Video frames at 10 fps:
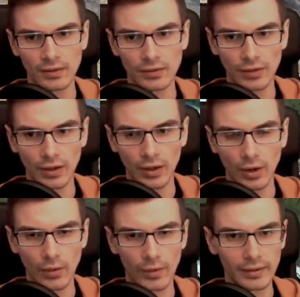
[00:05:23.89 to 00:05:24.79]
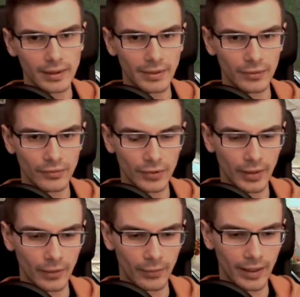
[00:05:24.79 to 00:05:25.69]
So it can bounce for
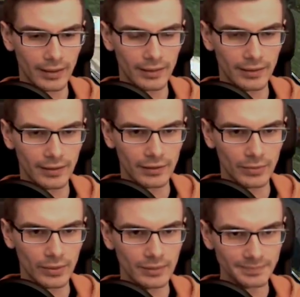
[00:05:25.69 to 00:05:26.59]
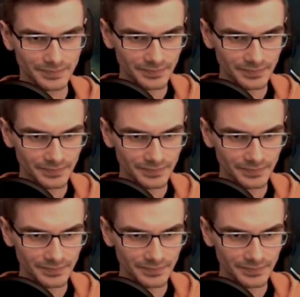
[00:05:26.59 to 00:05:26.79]
quite a while as well.